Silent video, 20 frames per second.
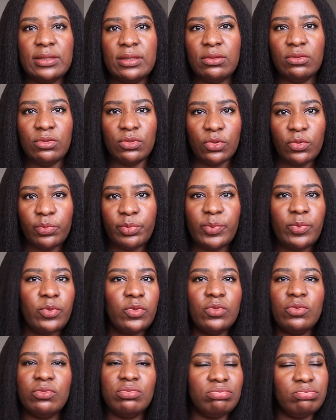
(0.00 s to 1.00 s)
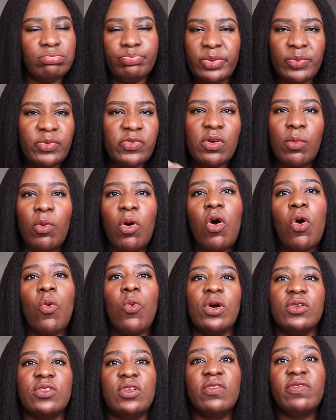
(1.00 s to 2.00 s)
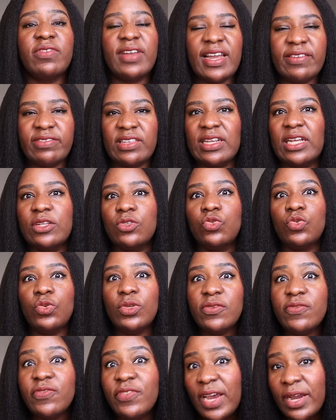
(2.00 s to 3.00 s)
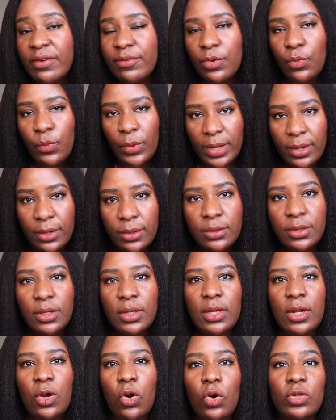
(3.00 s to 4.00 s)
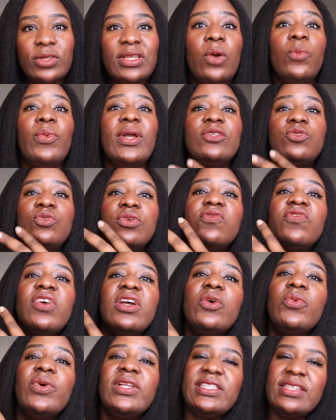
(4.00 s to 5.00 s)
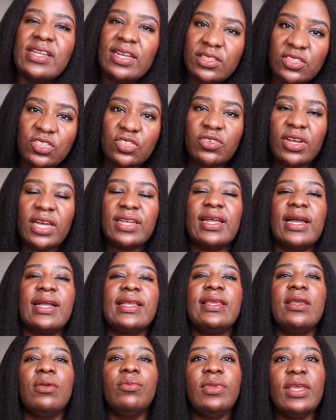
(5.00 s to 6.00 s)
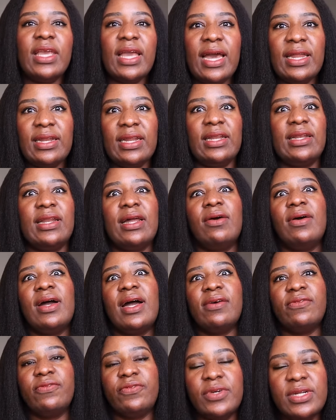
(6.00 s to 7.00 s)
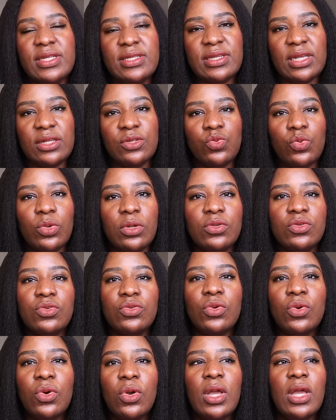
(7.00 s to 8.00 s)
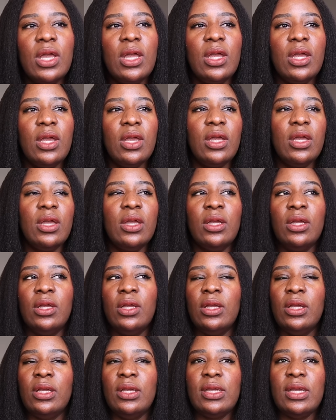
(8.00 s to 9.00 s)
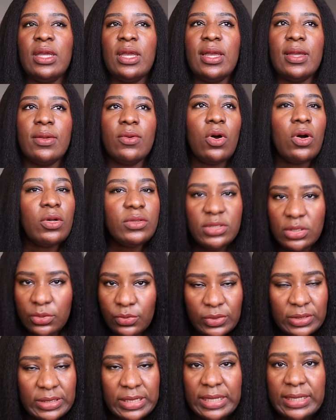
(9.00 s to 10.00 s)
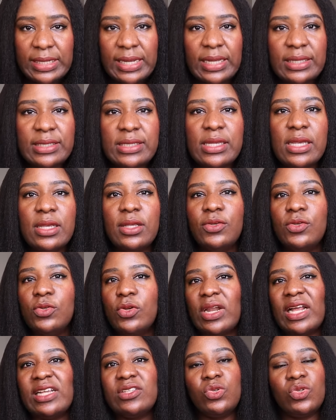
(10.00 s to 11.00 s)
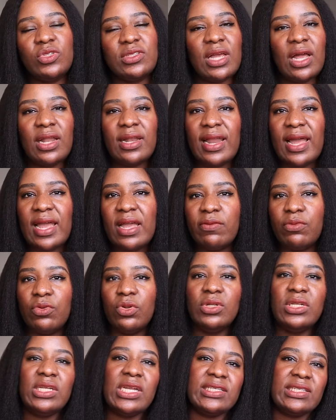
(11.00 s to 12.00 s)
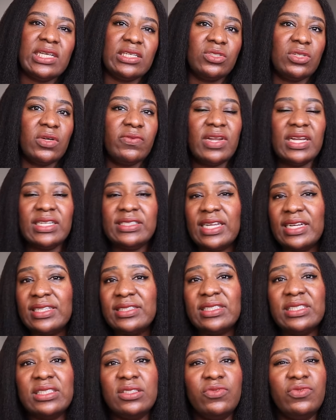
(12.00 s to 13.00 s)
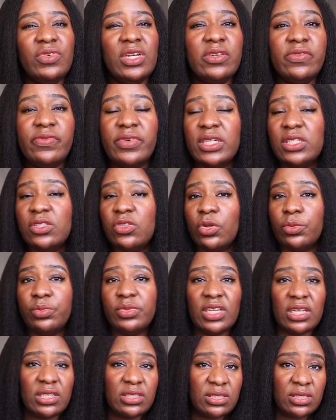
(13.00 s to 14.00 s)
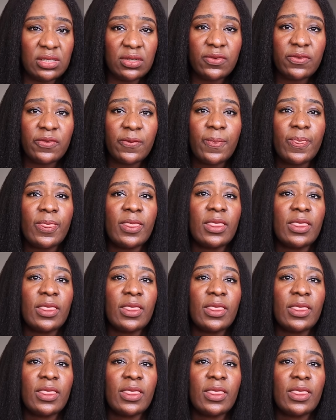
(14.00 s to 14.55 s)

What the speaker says: you know, people from all walks of life that are doing very well, or that we are doing very well in Nigeria, that came here and are now her friends as well. So all this to say that, you know, that social life, loneliness and stuff like that is very, very subjective.